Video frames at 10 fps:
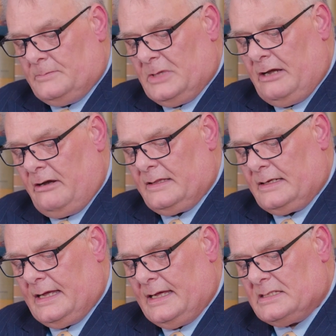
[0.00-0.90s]
Hearing the
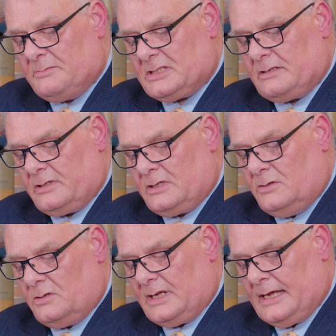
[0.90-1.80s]
case, Mr.
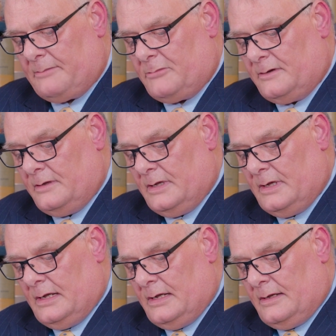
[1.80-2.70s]
Recorder Cameron
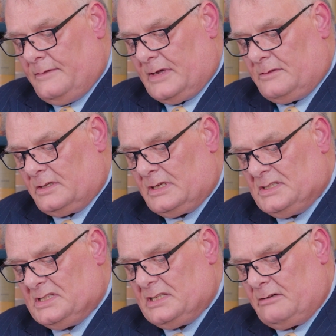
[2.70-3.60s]
found that,
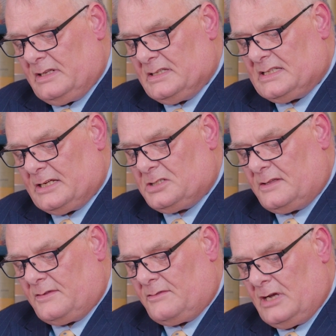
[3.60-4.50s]
considering the
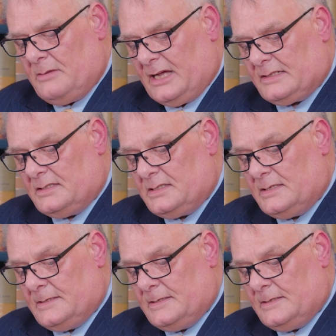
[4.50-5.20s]
Section 3 matters,